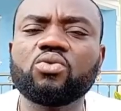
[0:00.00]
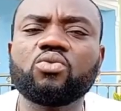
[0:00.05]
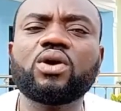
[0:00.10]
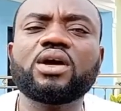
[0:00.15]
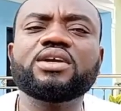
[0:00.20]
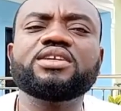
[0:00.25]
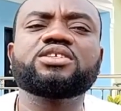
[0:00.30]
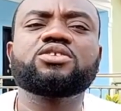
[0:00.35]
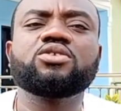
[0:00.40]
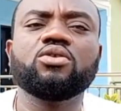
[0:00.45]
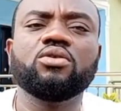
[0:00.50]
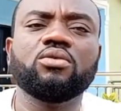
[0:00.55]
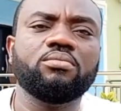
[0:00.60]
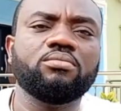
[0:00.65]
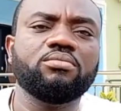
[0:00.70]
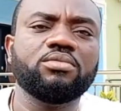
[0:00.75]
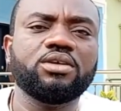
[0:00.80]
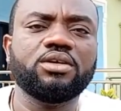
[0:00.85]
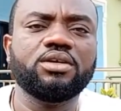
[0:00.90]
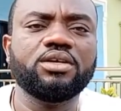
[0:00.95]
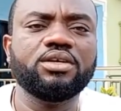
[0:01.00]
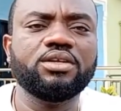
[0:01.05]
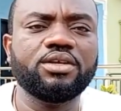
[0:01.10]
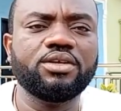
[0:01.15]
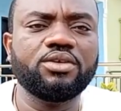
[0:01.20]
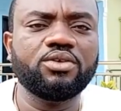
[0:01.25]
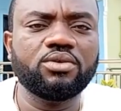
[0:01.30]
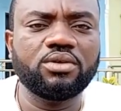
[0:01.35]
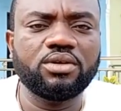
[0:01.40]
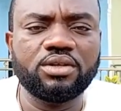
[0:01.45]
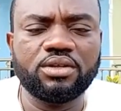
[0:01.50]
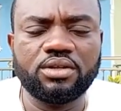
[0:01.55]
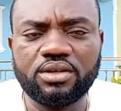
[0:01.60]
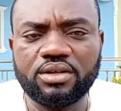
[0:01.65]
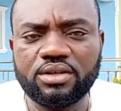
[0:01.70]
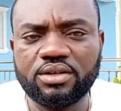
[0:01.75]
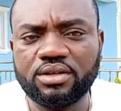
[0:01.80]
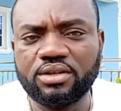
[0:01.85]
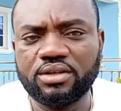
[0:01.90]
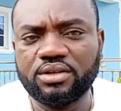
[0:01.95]
while some in
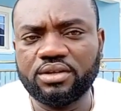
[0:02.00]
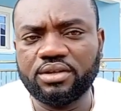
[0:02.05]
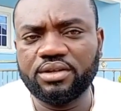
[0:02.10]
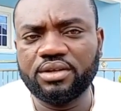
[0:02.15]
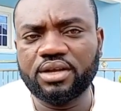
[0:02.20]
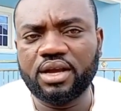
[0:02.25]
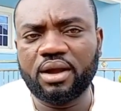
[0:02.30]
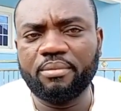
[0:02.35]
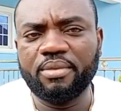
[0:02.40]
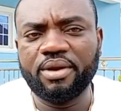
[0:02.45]
the